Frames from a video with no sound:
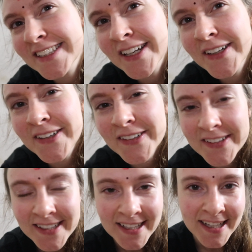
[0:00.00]
So
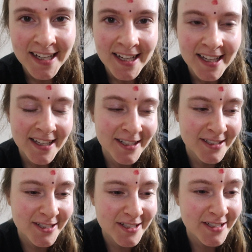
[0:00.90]

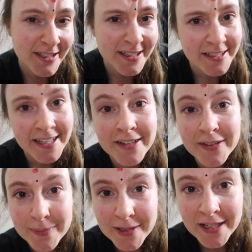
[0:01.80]
there's just a little life
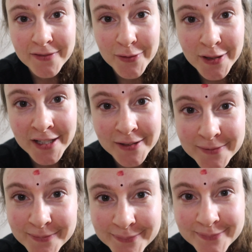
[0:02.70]
update for
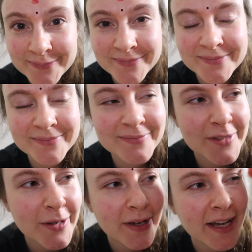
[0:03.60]
you.
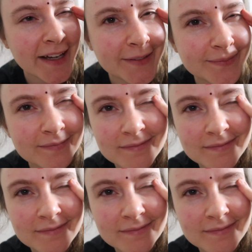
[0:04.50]
Okay.